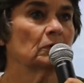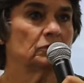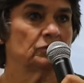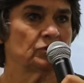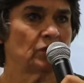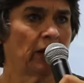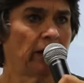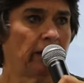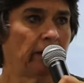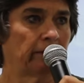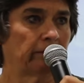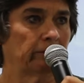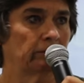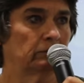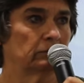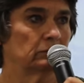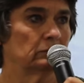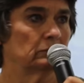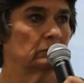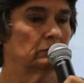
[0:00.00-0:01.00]
Jack
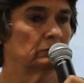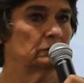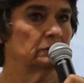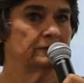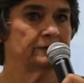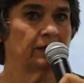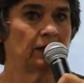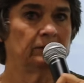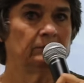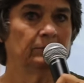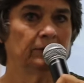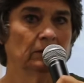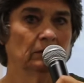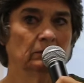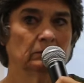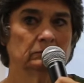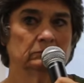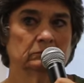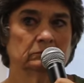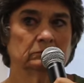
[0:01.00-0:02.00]
said
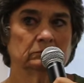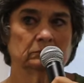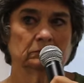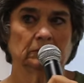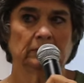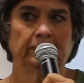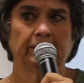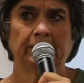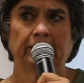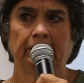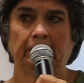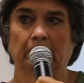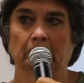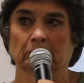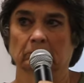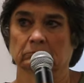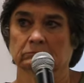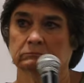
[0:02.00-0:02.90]
Bill hit him.